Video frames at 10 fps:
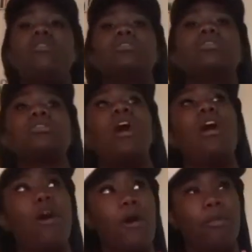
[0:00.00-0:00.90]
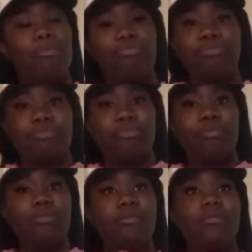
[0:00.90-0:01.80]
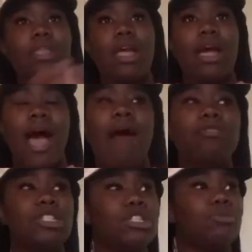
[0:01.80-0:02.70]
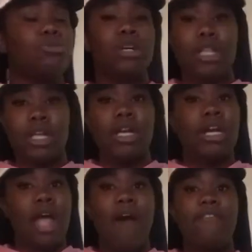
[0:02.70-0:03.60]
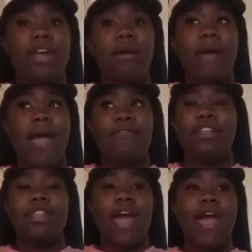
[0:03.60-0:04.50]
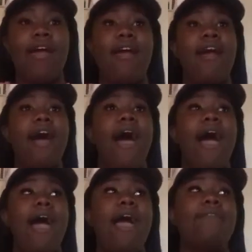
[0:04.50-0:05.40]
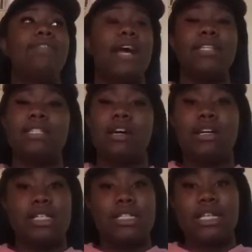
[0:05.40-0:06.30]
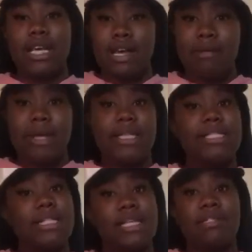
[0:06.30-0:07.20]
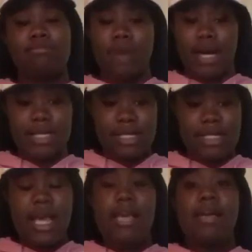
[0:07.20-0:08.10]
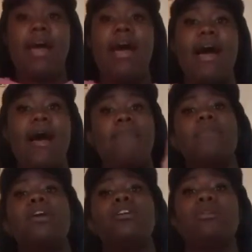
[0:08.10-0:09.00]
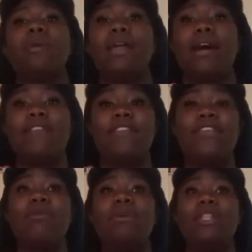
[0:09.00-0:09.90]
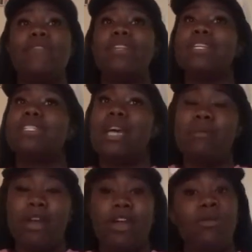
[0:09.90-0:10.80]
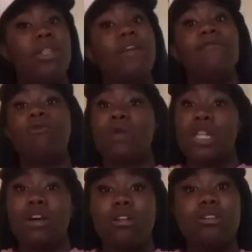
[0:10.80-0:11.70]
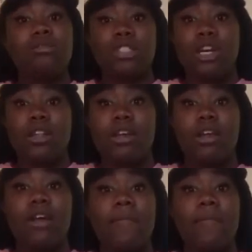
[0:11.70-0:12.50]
So I was just really good off of him after that. I have not talked to him in 6 months. I'm good on my life. Even though we live in the same area, we live really close to each other.